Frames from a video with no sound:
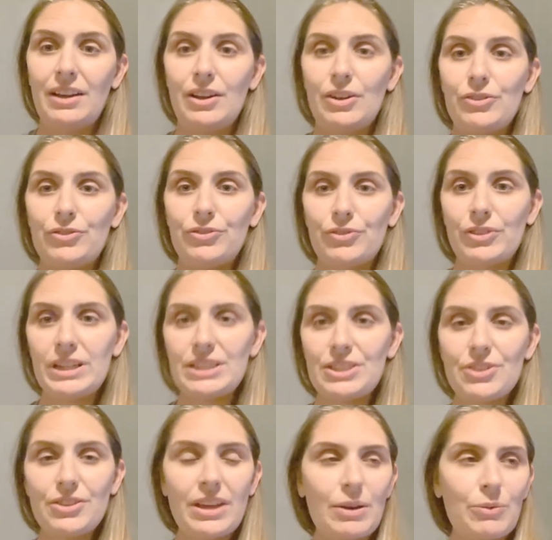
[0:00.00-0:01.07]
freezer
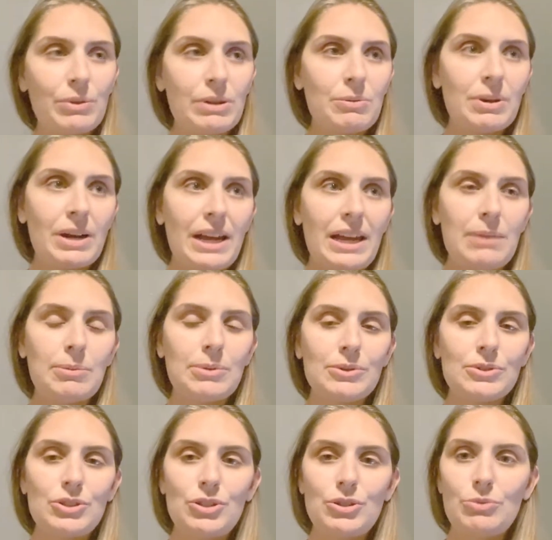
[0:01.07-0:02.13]
that we were able
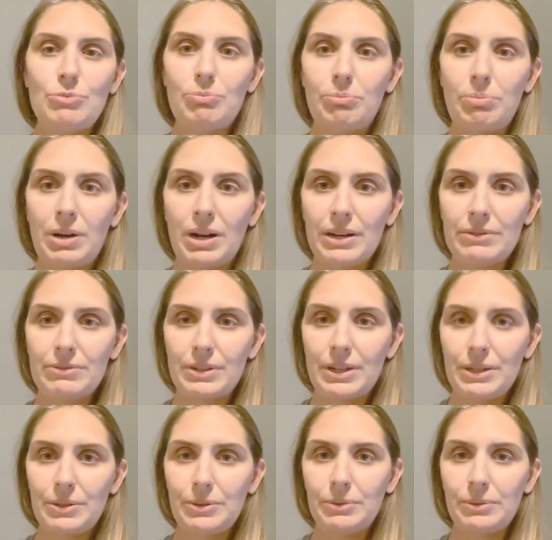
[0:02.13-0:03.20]
to
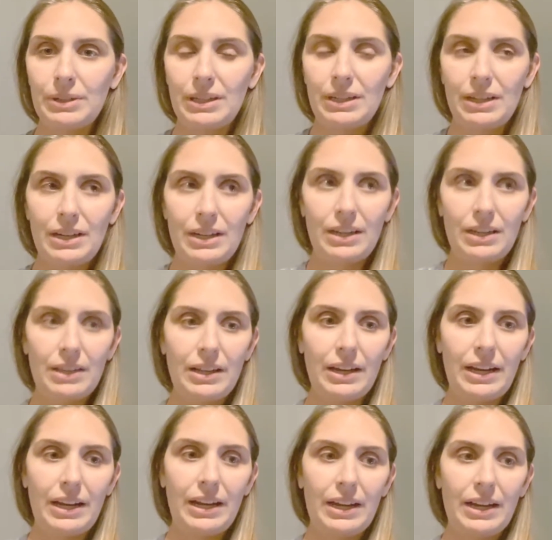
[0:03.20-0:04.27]
borrow
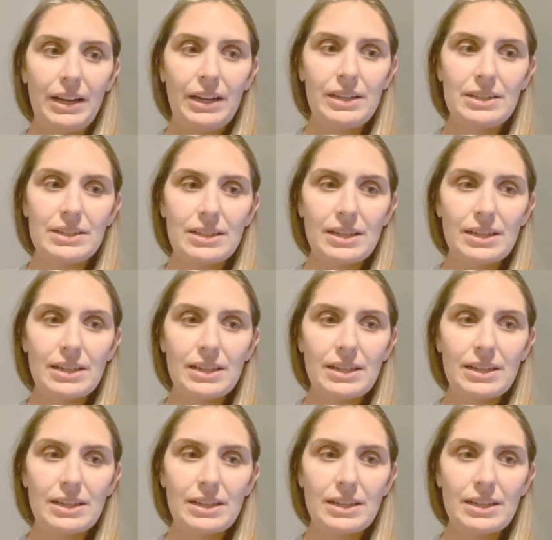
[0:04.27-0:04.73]
and